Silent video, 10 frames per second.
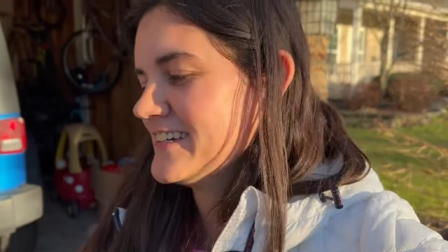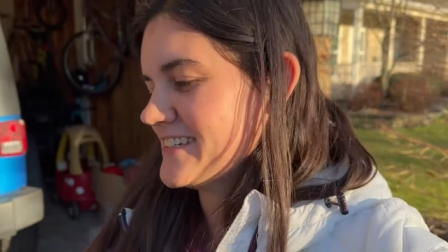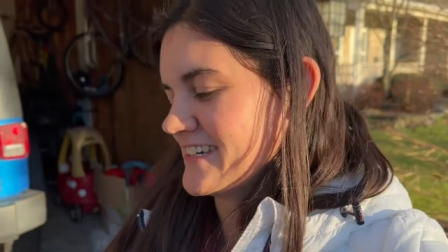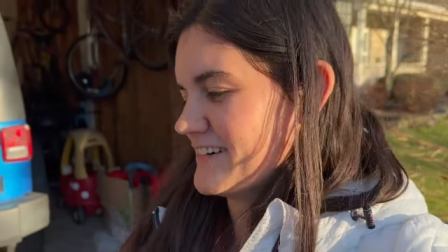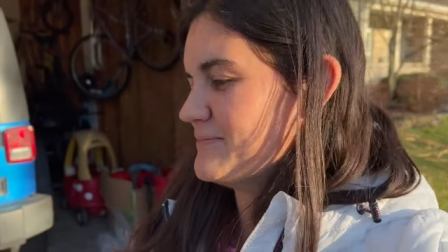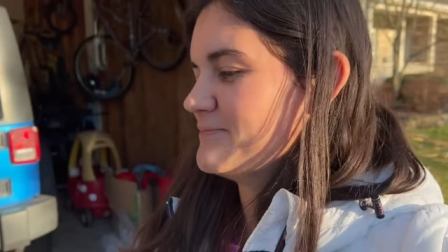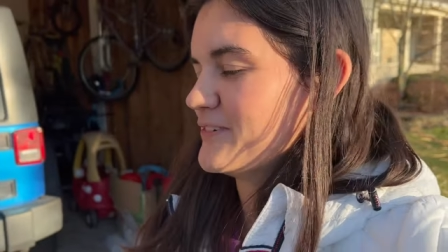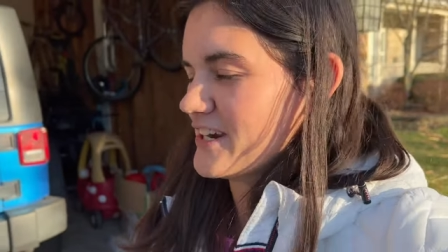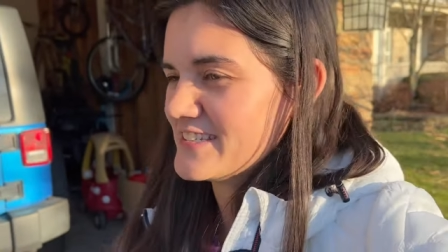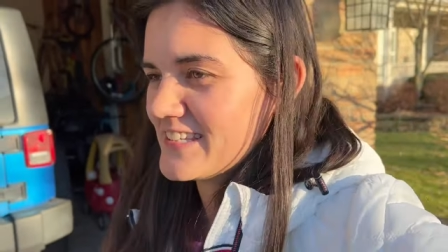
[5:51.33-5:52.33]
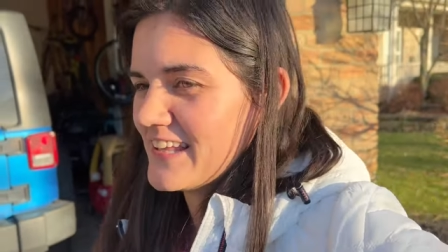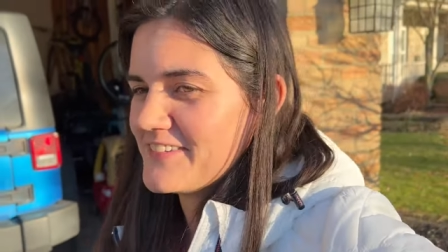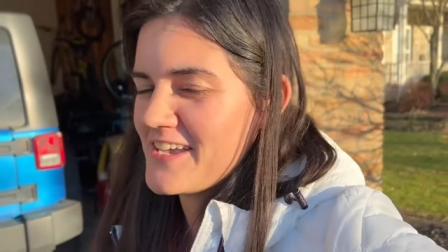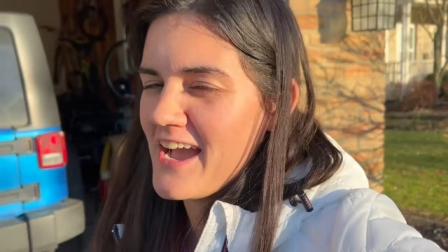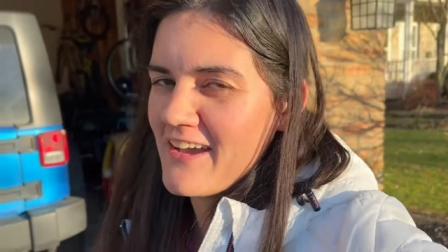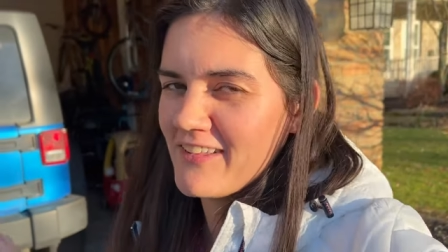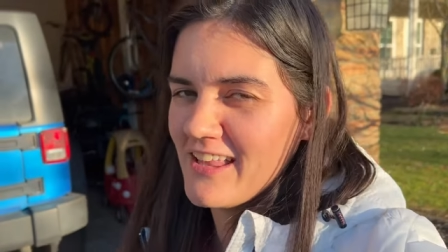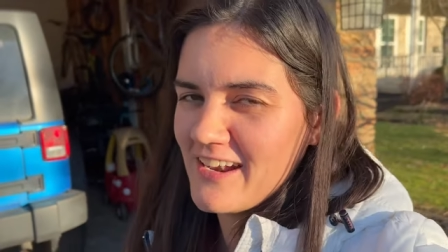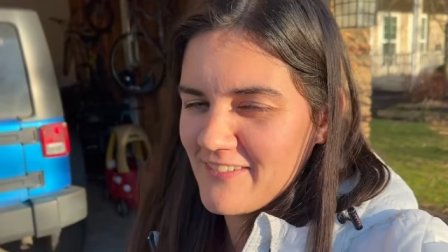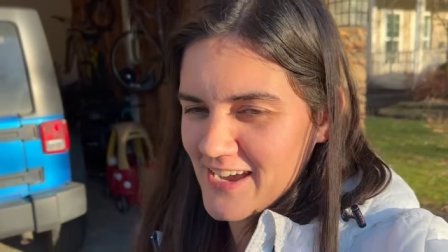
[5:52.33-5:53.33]
So Greyson loves it. I have a
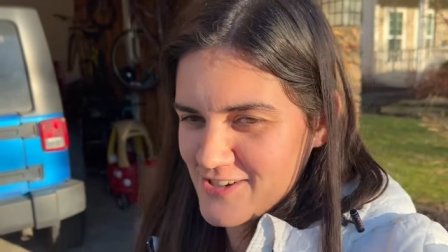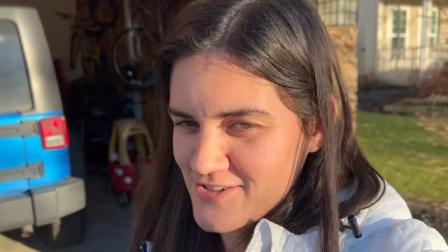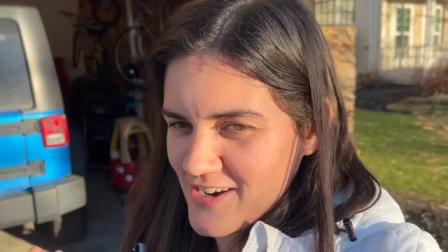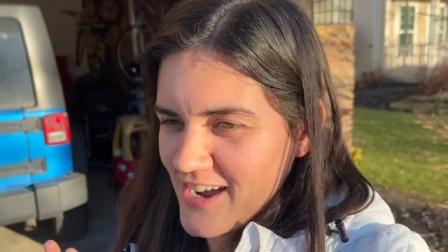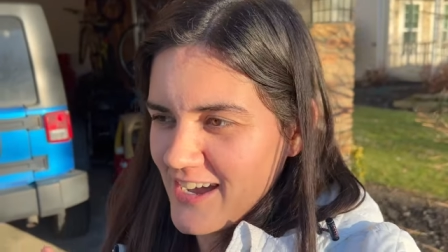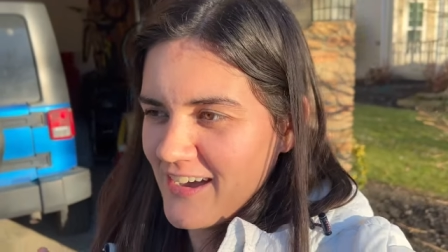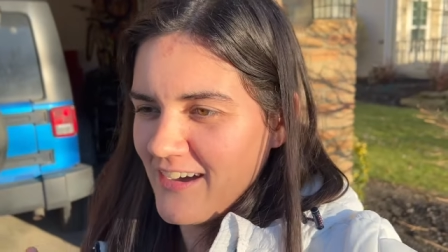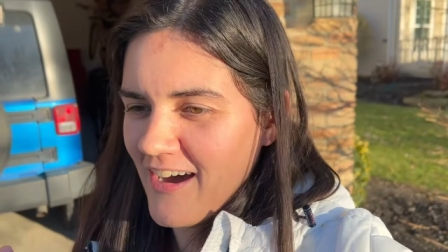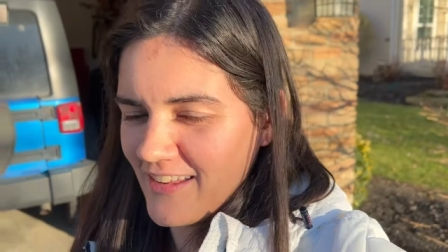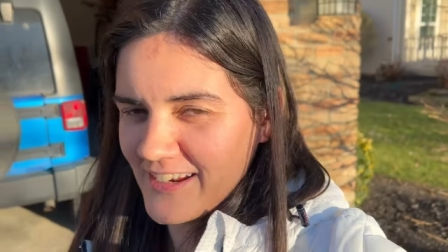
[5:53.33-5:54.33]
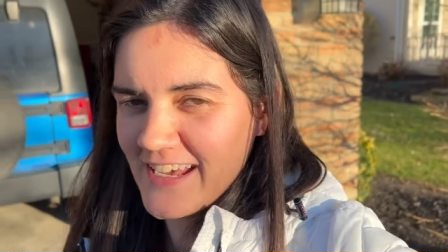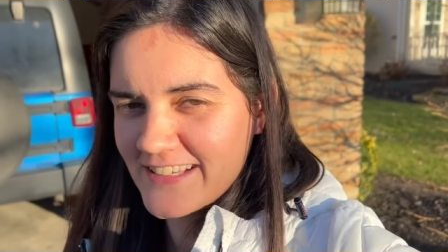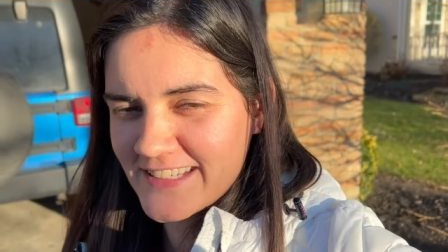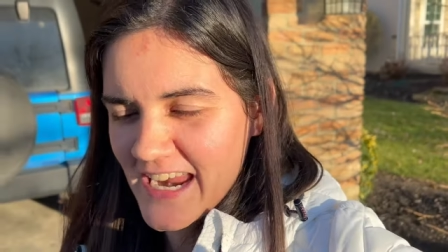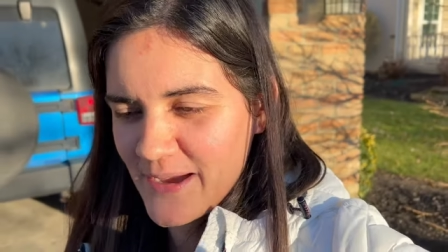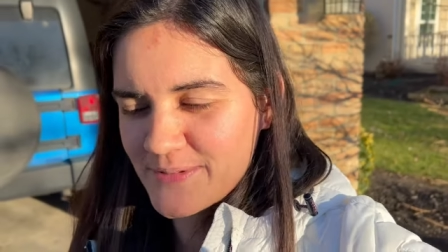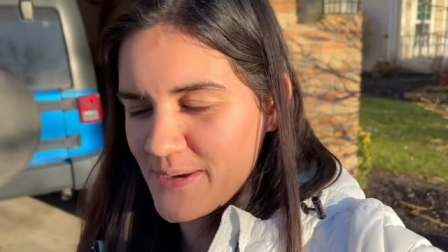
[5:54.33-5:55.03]
lot of extra holiday stamps.